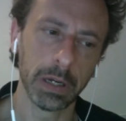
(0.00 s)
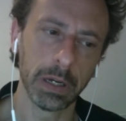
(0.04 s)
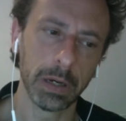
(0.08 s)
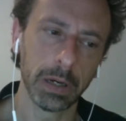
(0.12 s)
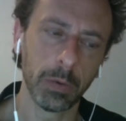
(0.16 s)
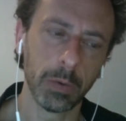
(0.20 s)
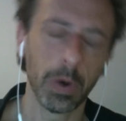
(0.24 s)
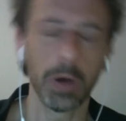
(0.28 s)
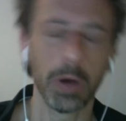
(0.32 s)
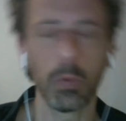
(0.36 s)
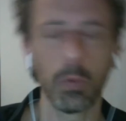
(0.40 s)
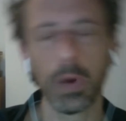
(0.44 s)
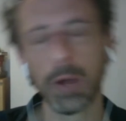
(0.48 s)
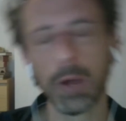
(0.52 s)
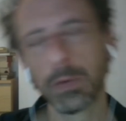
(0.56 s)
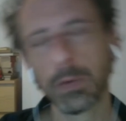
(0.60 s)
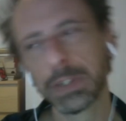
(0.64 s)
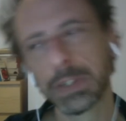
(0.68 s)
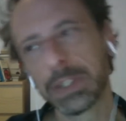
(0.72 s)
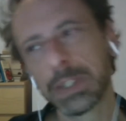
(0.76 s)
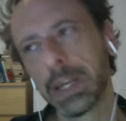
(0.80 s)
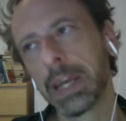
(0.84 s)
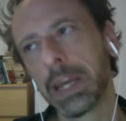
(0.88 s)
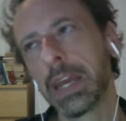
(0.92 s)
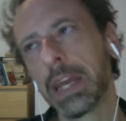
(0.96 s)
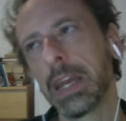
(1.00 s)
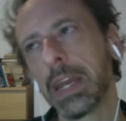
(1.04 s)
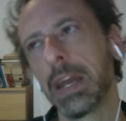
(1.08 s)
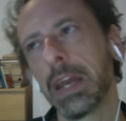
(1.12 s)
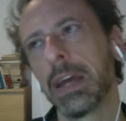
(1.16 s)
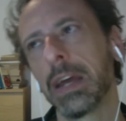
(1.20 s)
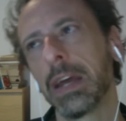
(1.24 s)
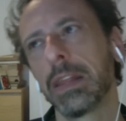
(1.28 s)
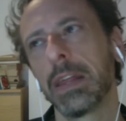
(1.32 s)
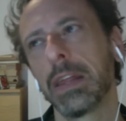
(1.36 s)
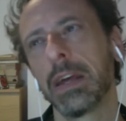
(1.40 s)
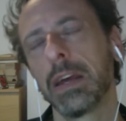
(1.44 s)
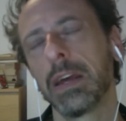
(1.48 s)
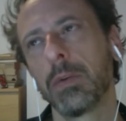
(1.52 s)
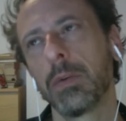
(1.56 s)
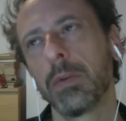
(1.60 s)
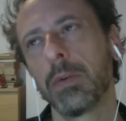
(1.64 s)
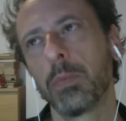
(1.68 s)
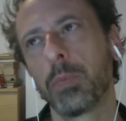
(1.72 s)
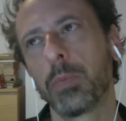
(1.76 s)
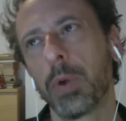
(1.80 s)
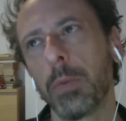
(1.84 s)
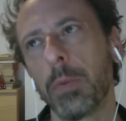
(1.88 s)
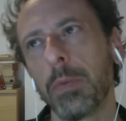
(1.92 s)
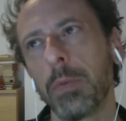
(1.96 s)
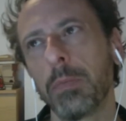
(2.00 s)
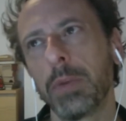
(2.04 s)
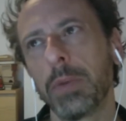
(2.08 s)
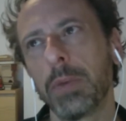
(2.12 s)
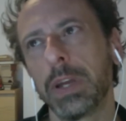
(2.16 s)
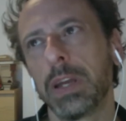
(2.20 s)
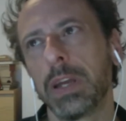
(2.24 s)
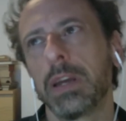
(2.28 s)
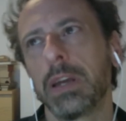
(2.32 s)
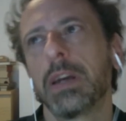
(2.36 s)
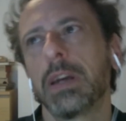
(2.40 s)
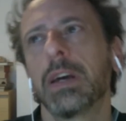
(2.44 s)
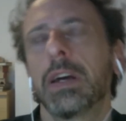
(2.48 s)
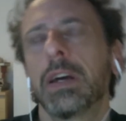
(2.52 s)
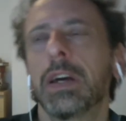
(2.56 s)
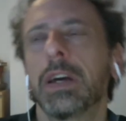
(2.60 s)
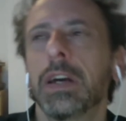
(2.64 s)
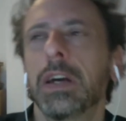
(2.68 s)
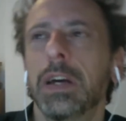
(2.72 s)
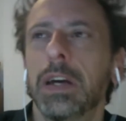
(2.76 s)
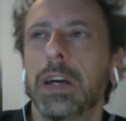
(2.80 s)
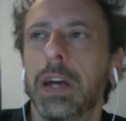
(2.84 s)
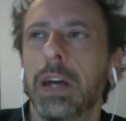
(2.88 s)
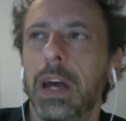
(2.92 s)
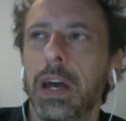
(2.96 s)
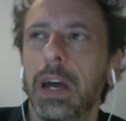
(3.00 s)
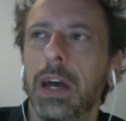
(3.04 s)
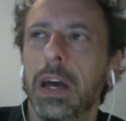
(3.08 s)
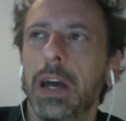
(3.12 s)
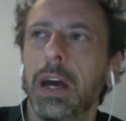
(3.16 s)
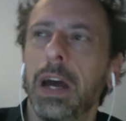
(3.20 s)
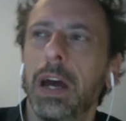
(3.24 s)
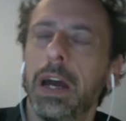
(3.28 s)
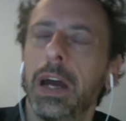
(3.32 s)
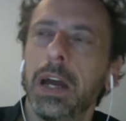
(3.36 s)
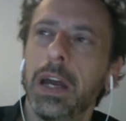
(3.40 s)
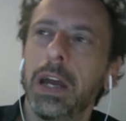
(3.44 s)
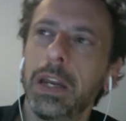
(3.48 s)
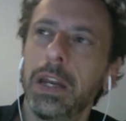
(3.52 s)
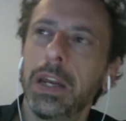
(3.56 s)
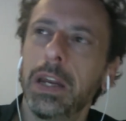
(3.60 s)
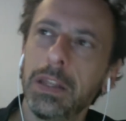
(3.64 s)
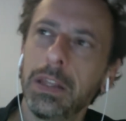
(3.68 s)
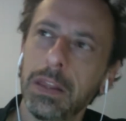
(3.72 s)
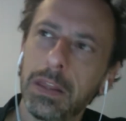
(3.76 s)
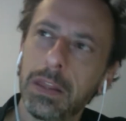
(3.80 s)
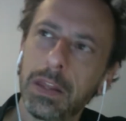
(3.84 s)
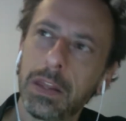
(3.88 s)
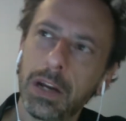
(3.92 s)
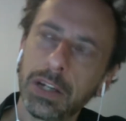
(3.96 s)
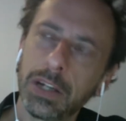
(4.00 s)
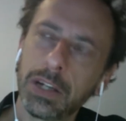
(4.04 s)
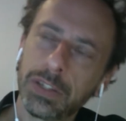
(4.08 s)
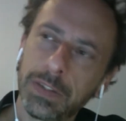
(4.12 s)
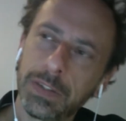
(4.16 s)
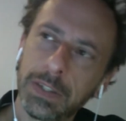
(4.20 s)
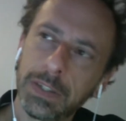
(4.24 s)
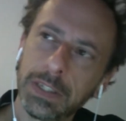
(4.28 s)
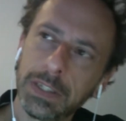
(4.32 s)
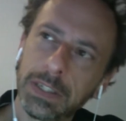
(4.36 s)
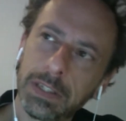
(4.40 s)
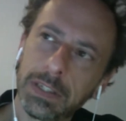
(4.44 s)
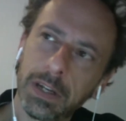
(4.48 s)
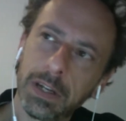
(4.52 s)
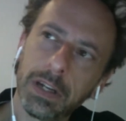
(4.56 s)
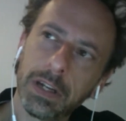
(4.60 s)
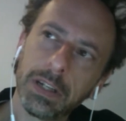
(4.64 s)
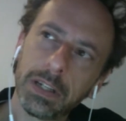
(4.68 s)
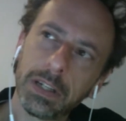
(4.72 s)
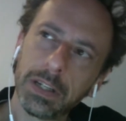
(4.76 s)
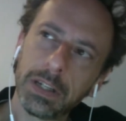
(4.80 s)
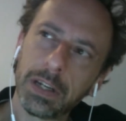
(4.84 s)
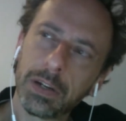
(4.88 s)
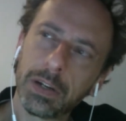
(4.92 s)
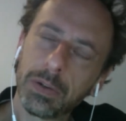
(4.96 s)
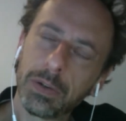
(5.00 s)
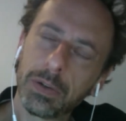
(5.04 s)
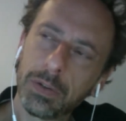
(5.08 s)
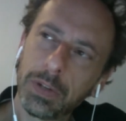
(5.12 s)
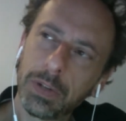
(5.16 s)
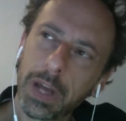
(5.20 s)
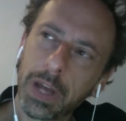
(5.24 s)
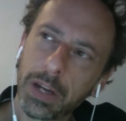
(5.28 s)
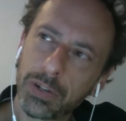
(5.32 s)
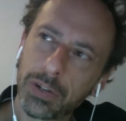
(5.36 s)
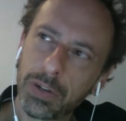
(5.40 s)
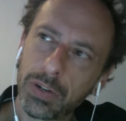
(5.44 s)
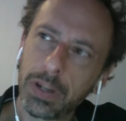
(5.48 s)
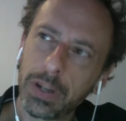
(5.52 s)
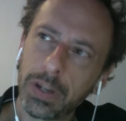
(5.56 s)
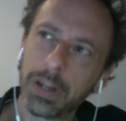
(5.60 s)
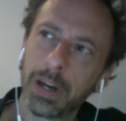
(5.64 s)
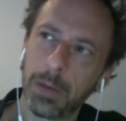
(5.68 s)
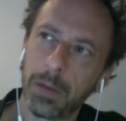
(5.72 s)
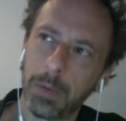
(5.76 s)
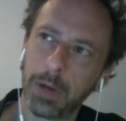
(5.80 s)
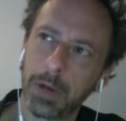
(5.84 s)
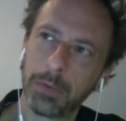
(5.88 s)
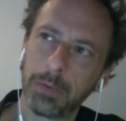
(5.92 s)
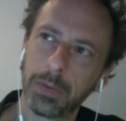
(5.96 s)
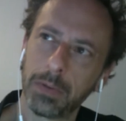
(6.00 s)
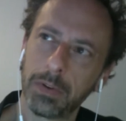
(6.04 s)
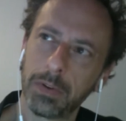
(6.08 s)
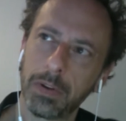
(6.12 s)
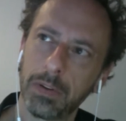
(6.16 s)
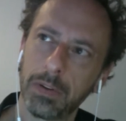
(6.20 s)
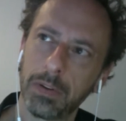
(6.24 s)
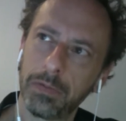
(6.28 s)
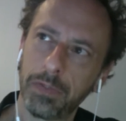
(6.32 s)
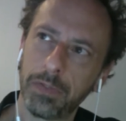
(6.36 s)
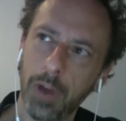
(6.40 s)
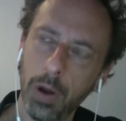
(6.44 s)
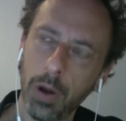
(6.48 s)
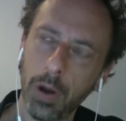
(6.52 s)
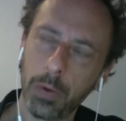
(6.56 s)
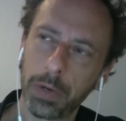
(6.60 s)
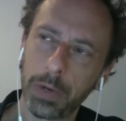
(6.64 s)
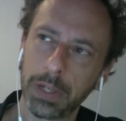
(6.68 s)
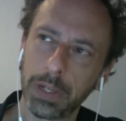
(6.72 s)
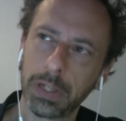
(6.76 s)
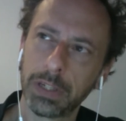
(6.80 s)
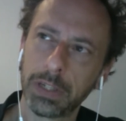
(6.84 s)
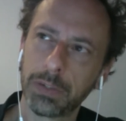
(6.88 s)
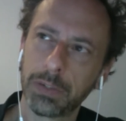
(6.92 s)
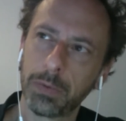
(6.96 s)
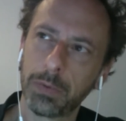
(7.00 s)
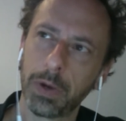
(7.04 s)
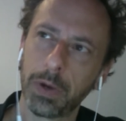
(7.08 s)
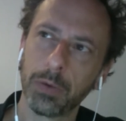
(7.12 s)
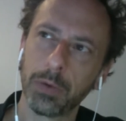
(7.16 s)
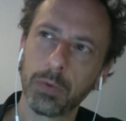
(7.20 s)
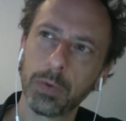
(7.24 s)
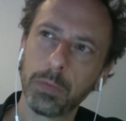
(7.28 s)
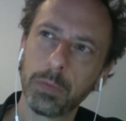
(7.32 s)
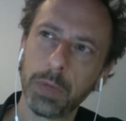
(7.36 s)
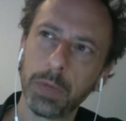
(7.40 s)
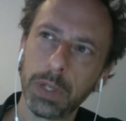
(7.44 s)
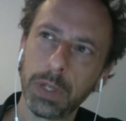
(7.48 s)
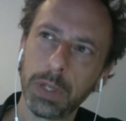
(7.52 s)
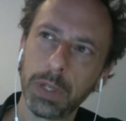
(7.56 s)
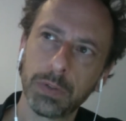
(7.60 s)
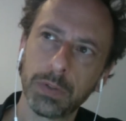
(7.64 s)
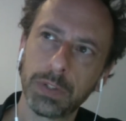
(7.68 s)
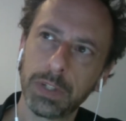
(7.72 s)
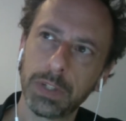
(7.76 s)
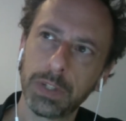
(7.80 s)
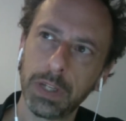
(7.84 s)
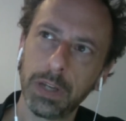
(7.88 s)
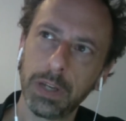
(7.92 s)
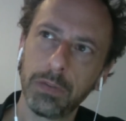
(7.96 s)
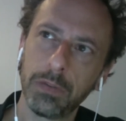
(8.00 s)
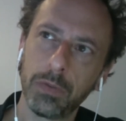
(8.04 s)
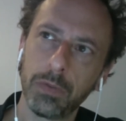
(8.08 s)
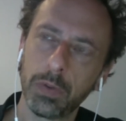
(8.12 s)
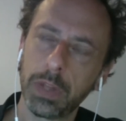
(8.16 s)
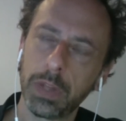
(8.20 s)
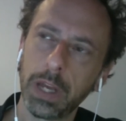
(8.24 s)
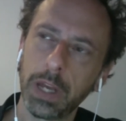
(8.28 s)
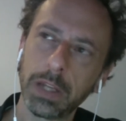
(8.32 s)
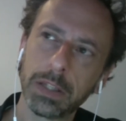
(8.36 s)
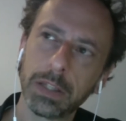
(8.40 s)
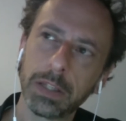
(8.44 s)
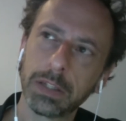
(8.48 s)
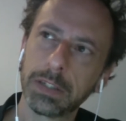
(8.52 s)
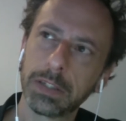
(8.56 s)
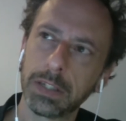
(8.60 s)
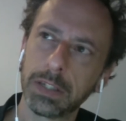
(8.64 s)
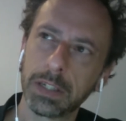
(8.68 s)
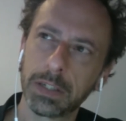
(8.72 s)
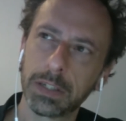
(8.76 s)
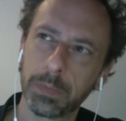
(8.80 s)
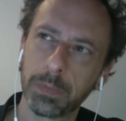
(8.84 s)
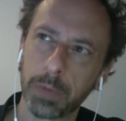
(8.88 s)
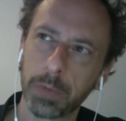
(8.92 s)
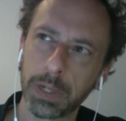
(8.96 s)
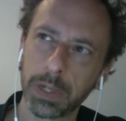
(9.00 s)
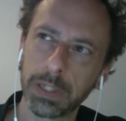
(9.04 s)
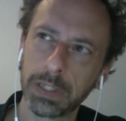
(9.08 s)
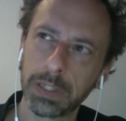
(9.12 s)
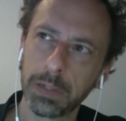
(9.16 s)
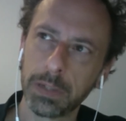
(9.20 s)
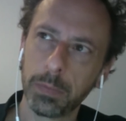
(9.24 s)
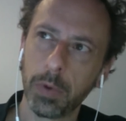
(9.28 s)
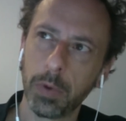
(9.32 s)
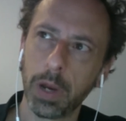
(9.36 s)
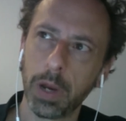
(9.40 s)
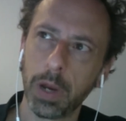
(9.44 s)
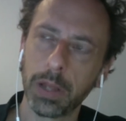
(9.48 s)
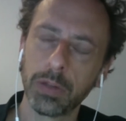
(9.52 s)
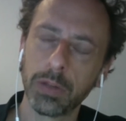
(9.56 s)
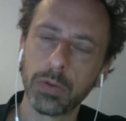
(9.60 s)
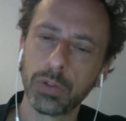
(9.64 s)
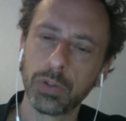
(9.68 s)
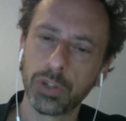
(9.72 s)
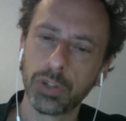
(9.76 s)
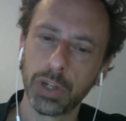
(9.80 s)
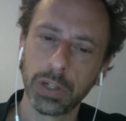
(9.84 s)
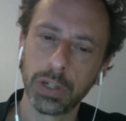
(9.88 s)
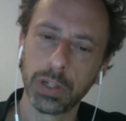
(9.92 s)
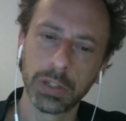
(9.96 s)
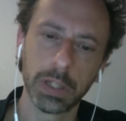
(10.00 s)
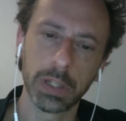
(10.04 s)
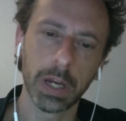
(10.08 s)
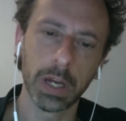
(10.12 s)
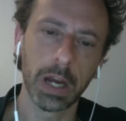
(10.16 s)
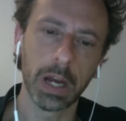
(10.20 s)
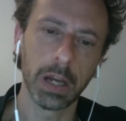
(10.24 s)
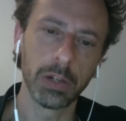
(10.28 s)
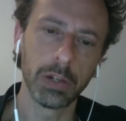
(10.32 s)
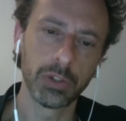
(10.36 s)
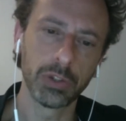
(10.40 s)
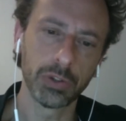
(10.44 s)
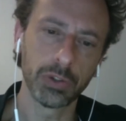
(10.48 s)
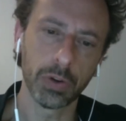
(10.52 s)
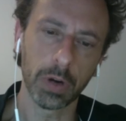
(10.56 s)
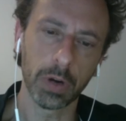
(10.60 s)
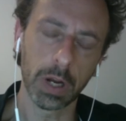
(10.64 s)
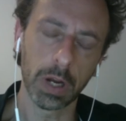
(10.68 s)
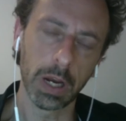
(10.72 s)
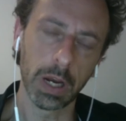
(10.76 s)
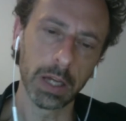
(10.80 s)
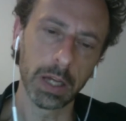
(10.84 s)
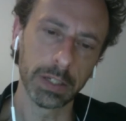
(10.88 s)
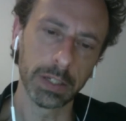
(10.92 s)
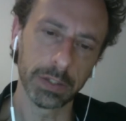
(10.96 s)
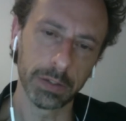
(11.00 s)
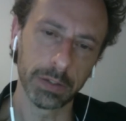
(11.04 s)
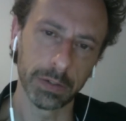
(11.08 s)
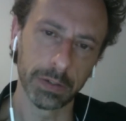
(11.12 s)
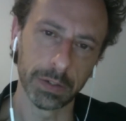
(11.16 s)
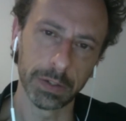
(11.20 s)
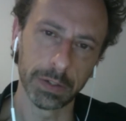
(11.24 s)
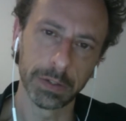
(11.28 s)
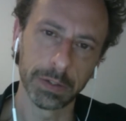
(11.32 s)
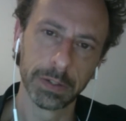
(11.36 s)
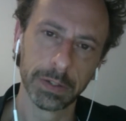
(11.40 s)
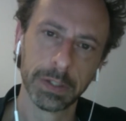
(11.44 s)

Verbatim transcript: What, what I was thinking, I, th- I uh, probably uh, an interesting study that could actually come out following this one would be to see if you take the sixth principle and you change the culture cluster,